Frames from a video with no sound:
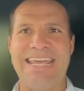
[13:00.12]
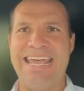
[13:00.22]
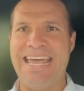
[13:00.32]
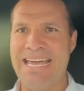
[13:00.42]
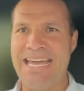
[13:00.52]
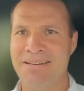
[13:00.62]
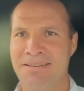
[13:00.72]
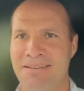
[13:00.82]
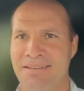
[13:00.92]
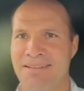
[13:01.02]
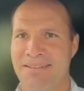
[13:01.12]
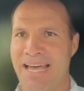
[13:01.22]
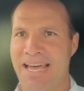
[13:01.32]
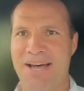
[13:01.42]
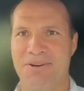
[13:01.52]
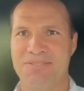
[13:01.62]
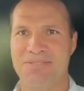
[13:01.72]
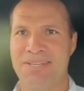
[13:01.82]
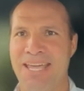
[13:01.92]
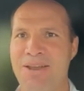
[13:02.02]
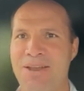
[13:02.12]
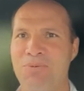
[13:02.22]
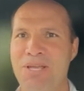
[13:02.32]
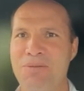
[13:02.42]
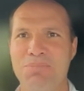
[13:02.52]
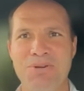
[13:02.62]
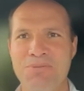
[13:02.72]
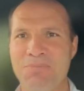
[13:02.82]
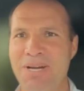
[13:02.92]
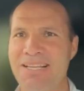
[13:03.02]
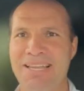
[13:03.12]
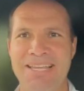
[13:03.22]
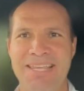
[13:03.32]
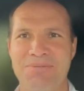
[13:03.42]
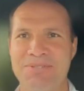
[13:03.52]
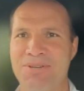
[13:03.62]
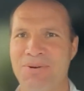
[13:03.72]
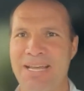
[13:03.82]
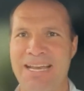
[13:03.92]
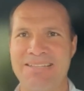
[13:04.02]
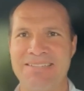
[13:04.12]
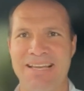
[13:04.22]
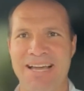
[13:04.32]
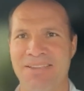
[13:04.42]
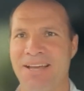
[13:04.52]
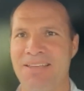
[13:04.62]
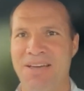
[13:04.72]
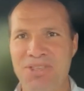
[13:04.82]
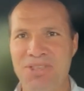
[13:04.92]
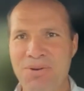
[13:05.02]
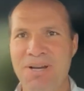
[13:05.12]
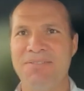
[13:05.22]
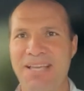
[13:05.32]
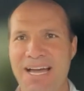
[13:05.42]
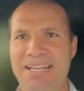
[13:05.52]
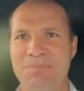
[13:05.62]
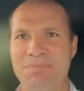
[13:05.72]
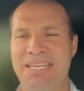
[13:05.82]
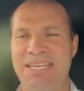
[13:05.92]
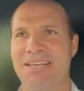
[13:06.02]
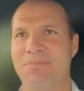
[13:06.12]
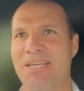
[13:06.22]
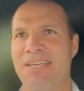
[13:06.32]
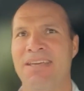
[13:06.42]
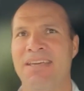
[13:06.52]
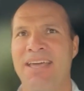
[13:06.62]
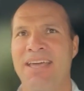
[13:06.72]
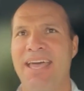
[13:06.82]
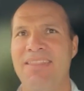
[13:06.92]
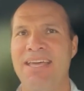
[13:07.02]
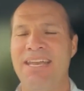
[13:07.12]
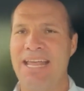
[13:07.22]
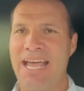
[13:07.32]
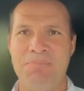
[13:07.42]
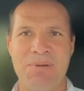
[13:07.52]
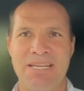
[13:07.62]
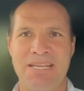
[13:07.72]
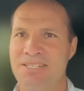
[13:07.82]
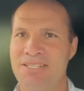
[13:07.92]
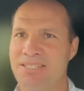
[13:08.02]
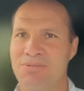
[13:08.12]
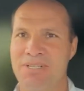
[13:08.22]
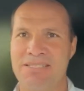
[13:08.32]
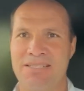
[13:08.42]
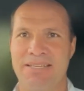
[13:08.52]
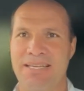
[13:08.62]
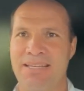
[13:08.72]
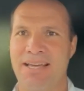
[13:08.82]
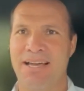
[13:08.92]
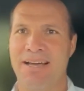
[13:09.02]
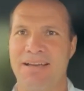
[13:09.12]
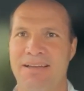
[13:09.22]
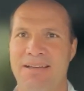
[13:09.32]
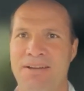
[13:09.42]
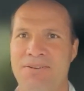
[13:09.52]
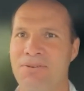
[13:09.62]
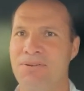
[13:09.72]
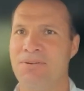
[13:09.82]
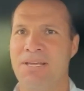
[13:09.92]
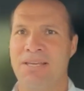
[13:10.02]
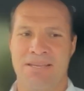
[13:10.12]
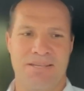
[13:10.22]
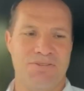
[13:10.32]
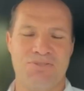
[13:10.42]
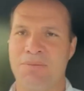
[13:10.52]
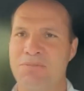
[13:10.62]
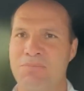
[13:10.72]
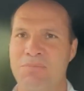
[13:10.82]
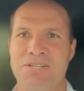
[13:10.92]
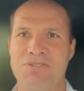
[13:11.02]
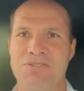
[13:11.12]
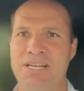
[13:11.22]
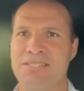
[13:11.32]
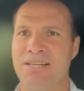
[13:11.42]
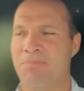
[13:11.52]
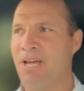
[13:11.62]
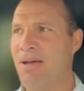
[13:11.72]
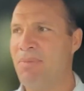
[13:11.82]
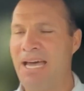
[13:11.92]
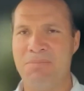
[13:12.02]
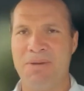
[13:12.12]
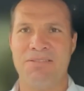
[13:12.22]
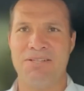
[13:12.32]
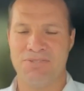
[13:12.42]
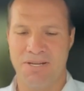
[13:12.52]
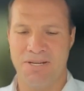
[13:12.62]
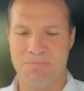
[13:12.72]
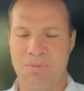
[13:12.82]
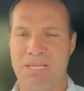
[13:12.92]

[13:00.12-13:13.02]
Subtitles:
and the House, and we blew money like it was going out of style. And I thought, you have got to be kidding me. And then it happened again just recently under Trump's administration. And I'm not bad mouthing Trump, but